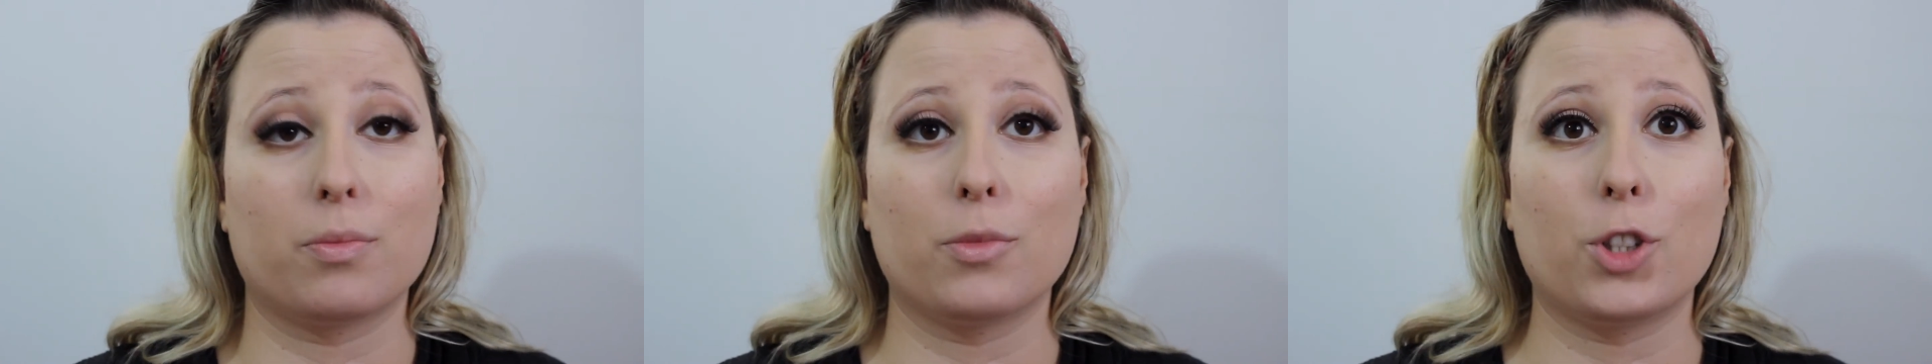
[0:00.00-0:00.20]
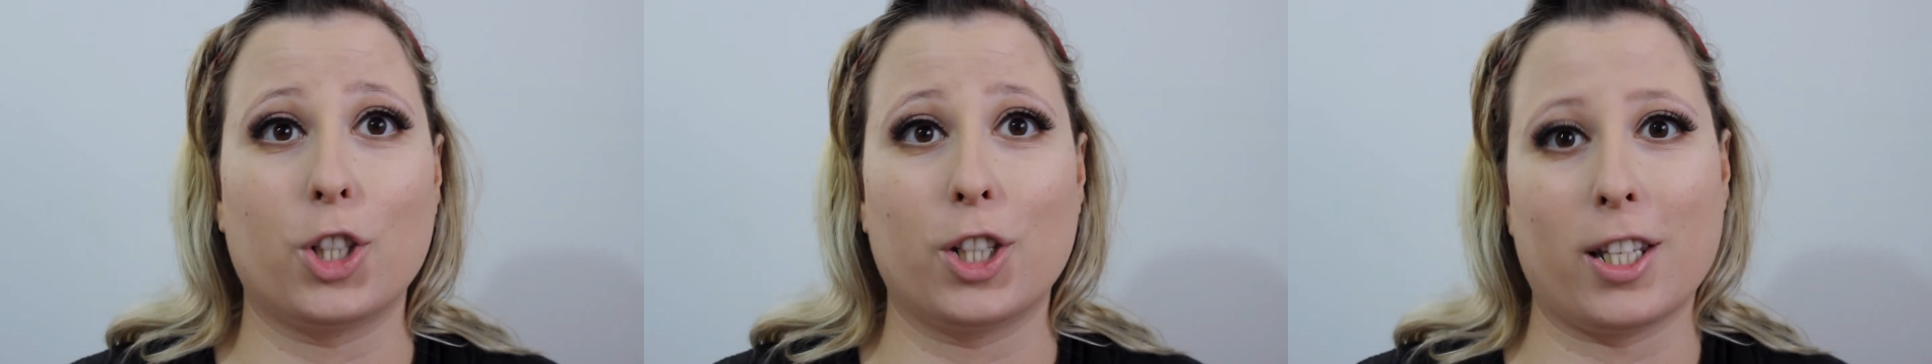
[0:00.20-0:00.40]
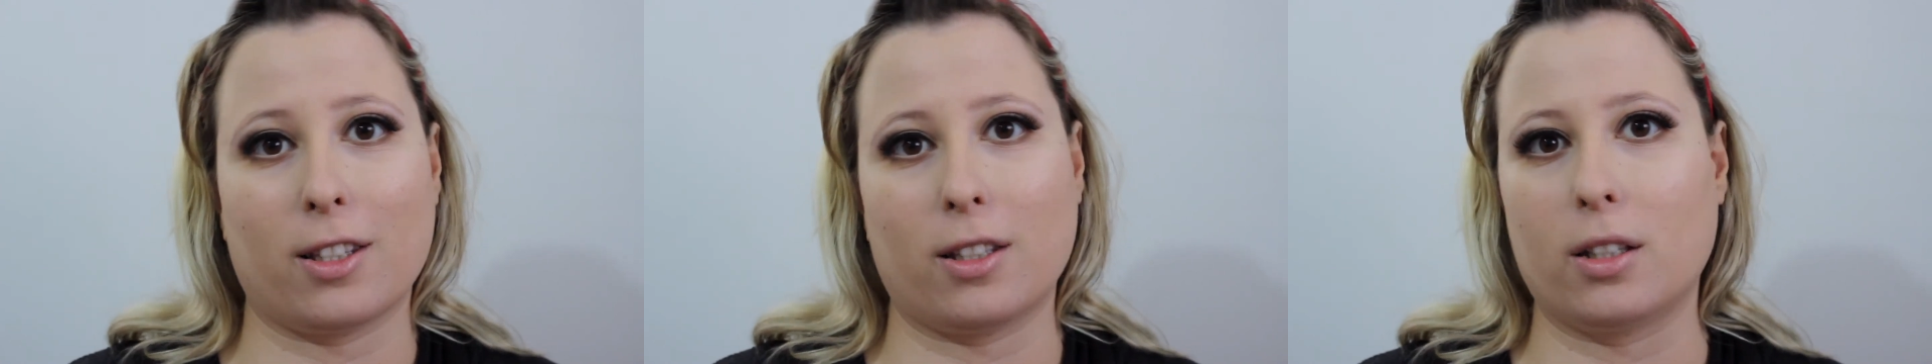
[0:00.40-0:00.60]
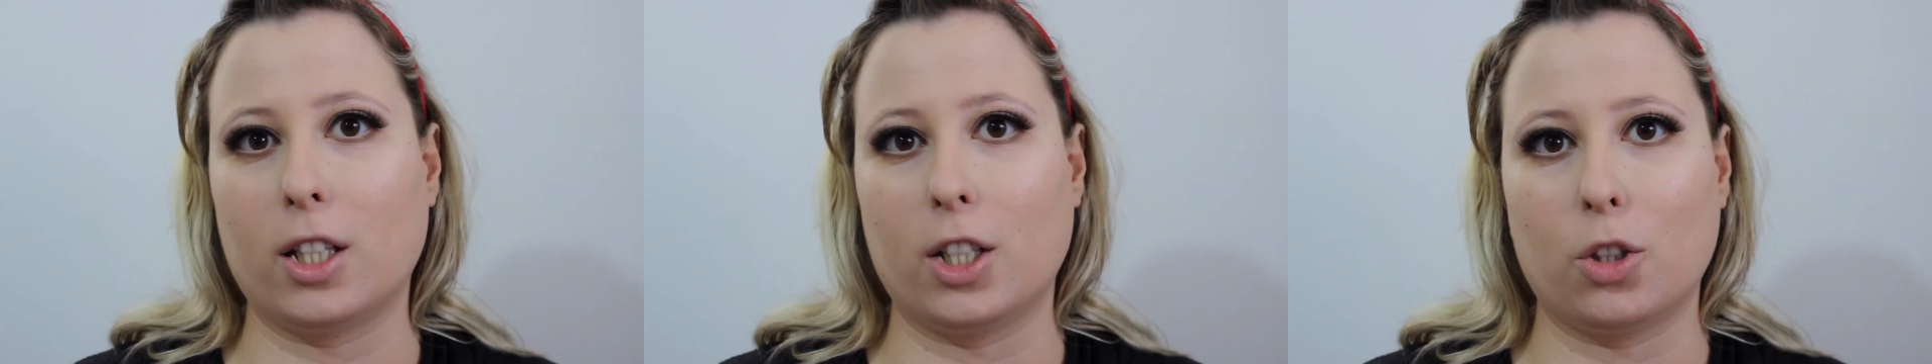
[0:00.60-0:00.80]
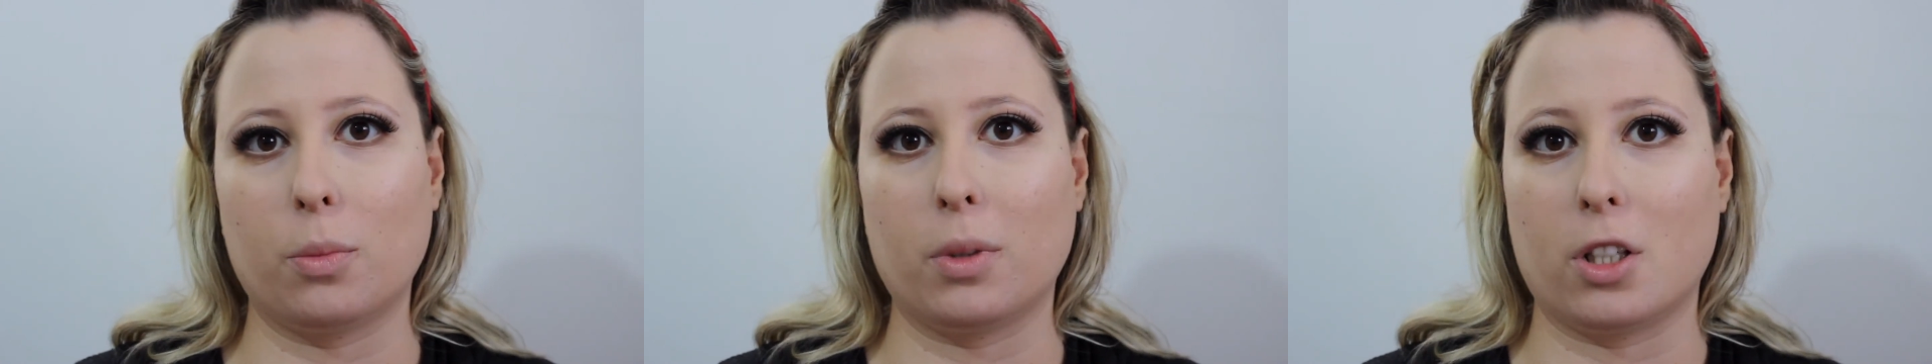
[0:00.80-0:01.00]
she doesn't
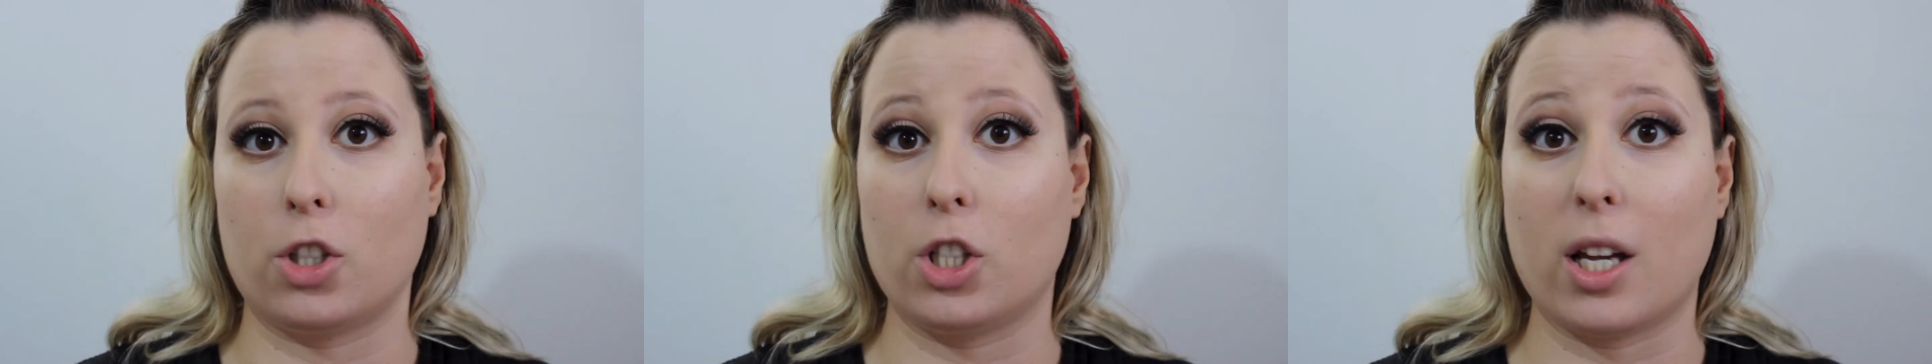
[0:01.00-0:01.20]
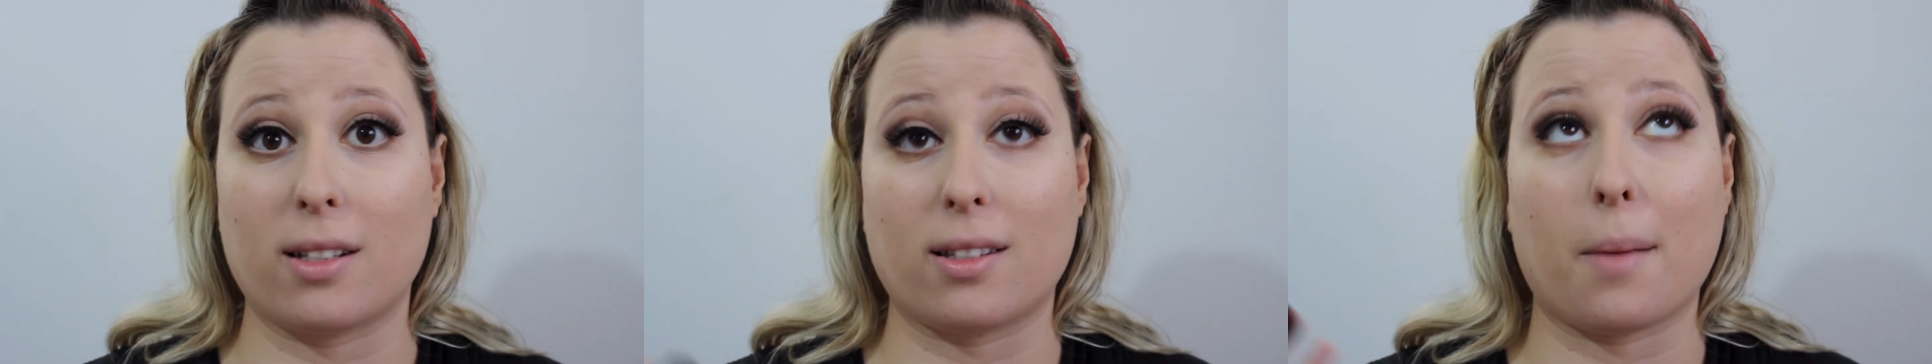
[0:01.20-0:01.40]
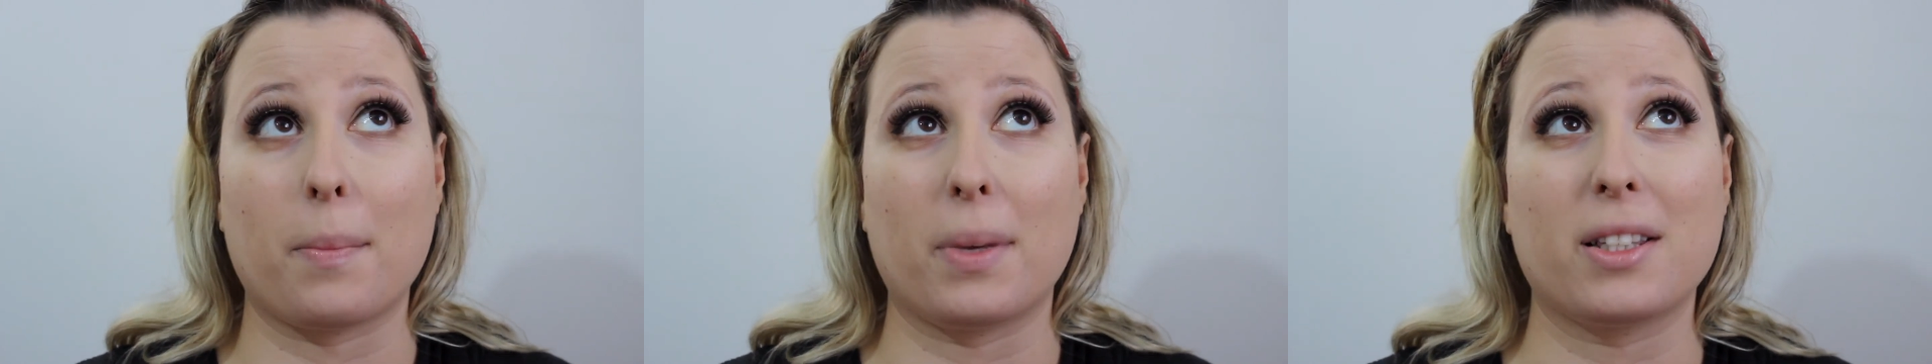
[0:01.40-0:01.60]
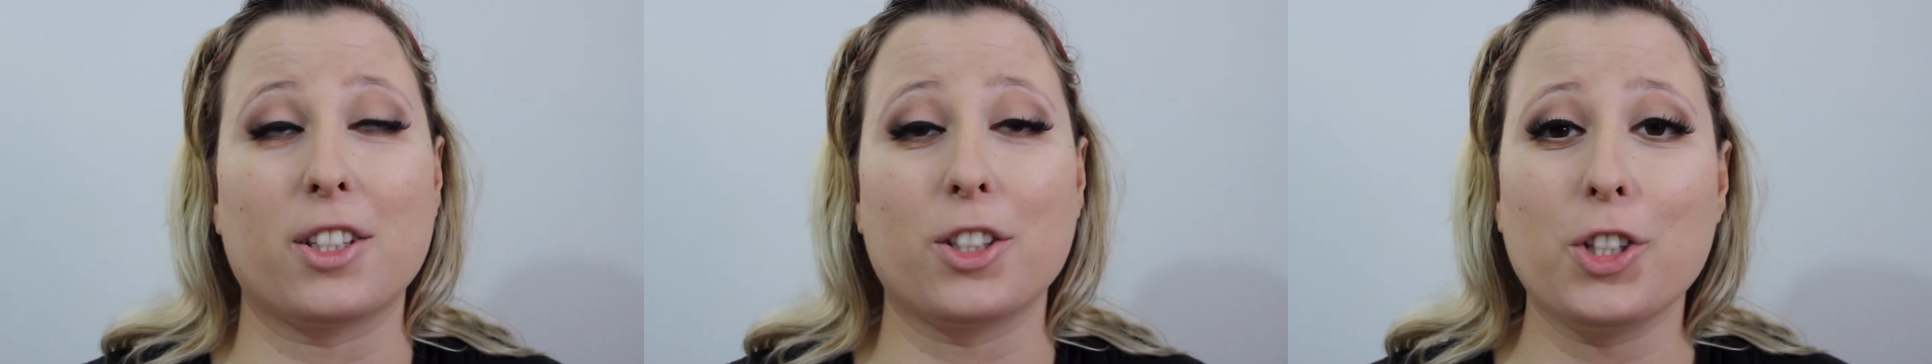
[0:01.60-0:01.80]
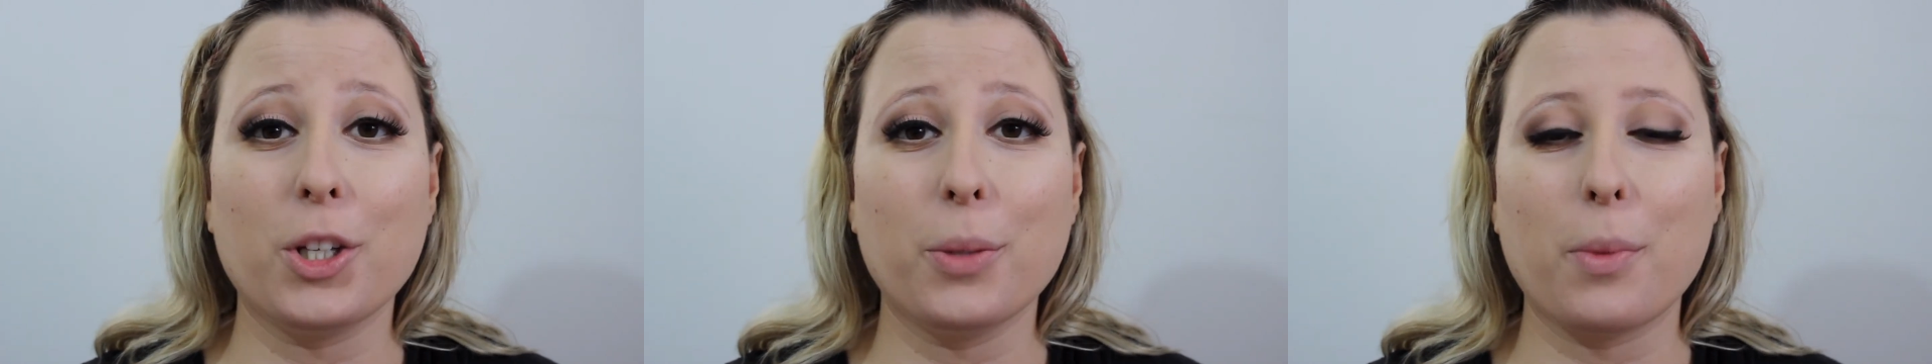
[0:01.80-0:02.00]
need to because she has
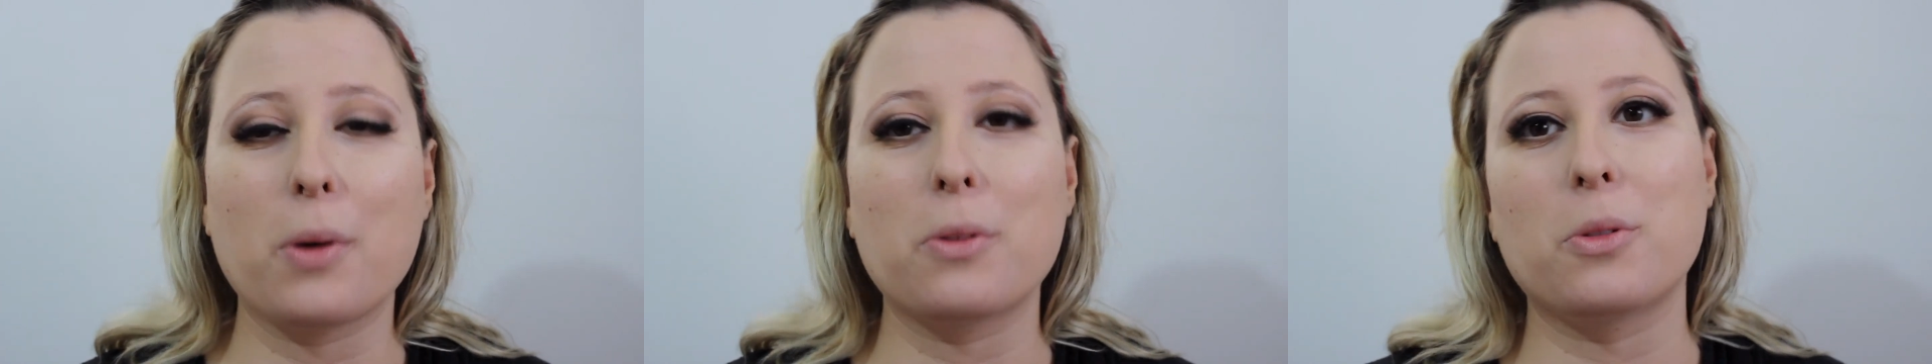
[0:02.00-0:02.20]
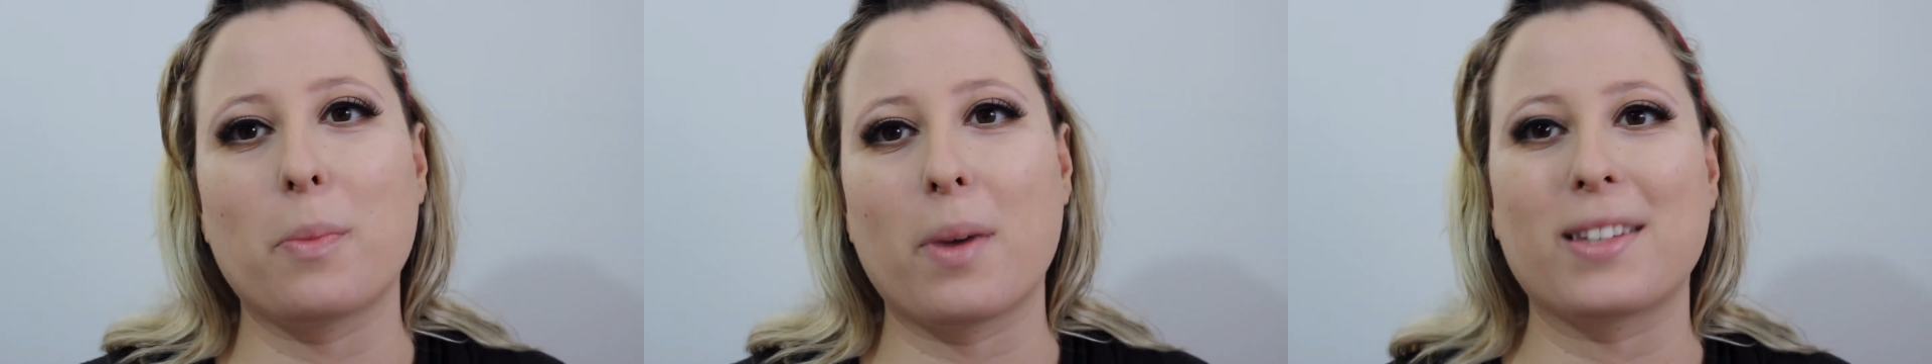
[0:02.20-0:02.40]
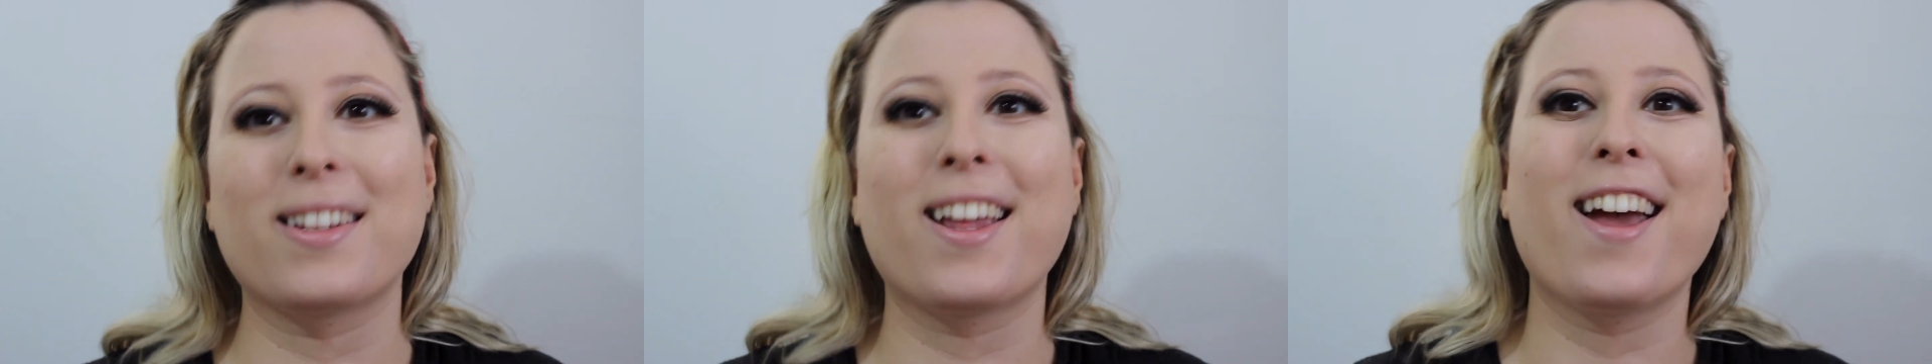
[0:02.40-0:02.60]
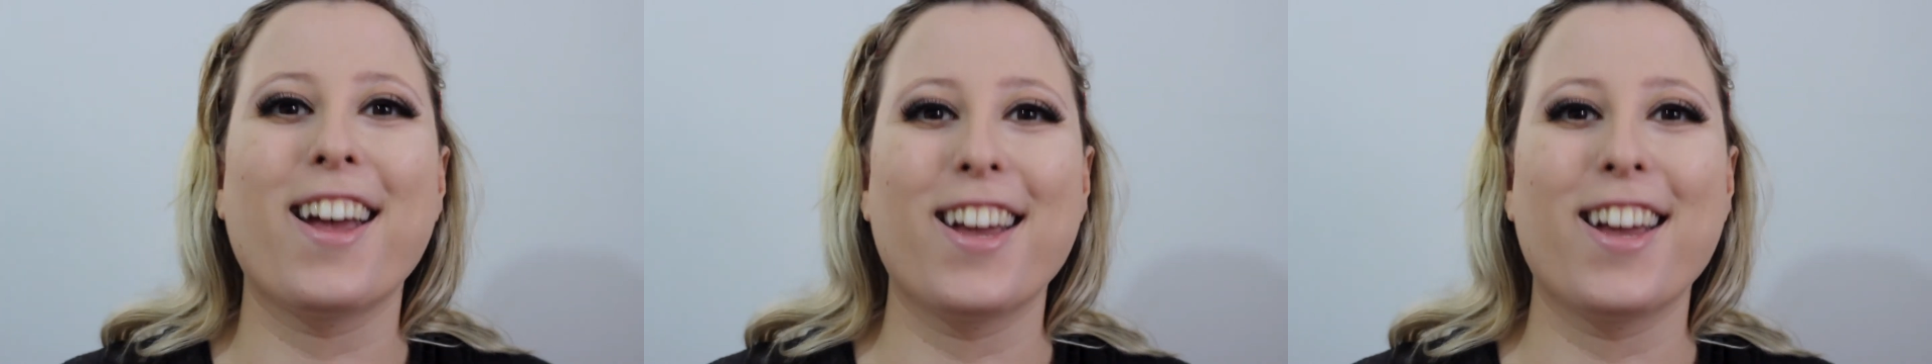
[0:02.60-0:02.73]
amazing cheekbones, but